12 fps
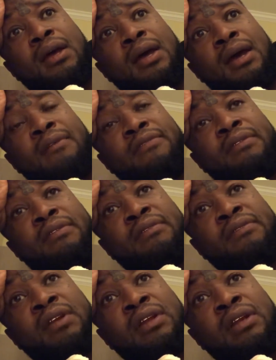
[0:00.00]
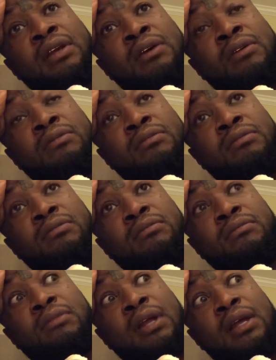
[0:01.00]
After the video,
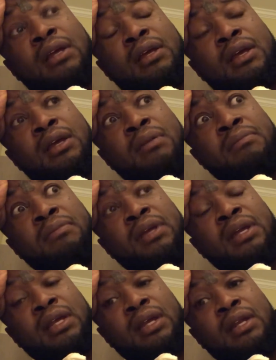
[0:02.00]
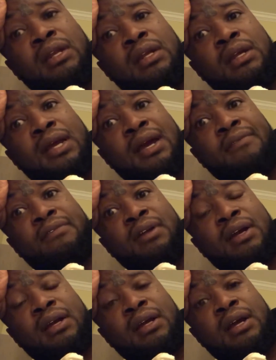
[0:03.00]
like immediately after
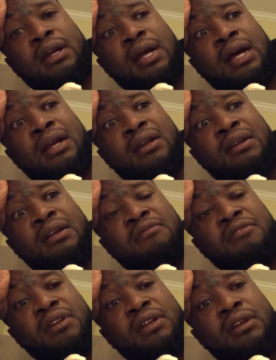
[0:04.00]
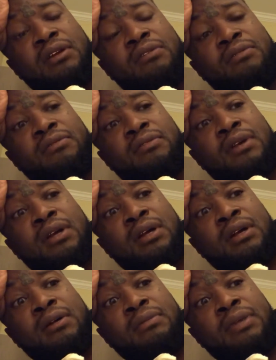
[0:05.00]
I got out of that video
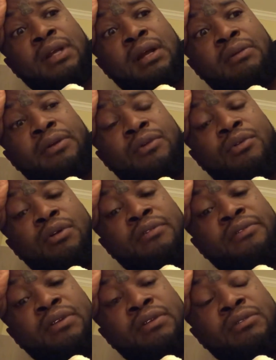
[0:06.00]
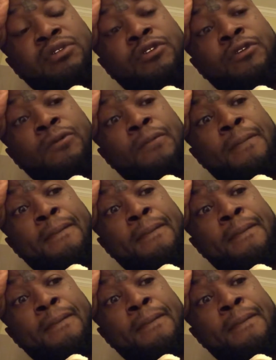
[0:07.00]
that I recorded for YouTube,